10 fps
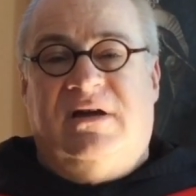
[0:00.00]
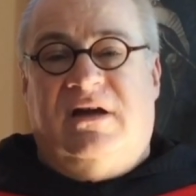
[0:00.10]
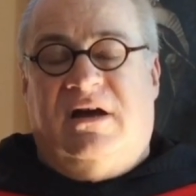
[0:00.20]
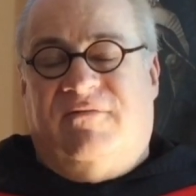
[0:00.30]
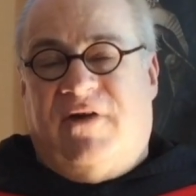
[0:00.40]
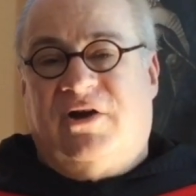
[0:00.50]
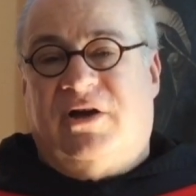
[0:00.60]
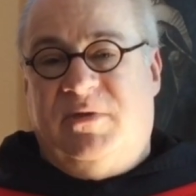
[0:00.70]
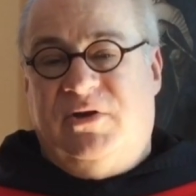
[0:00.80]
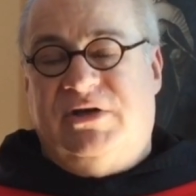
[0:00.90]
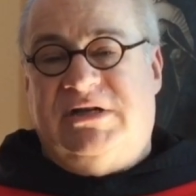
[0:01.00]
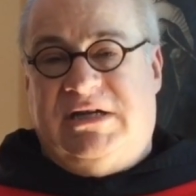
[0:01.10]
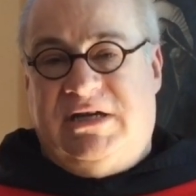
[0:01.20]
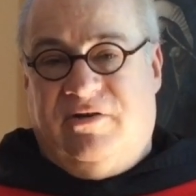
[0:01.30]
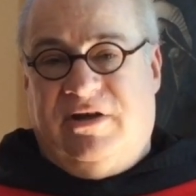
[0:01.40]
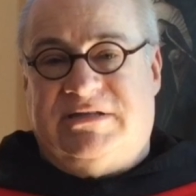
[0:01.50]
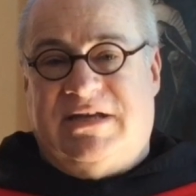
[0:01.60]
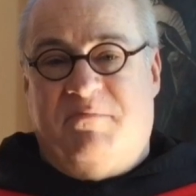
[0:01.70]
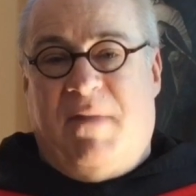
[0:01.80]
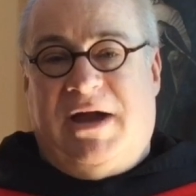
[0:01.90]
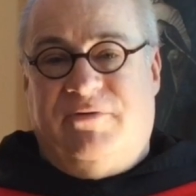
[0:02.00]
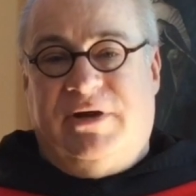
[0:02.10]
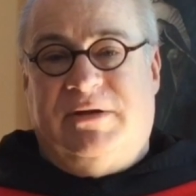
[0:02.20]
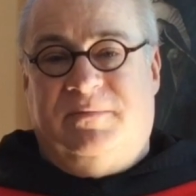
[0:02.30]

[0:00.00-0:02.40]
of our community here at St. Meinrad.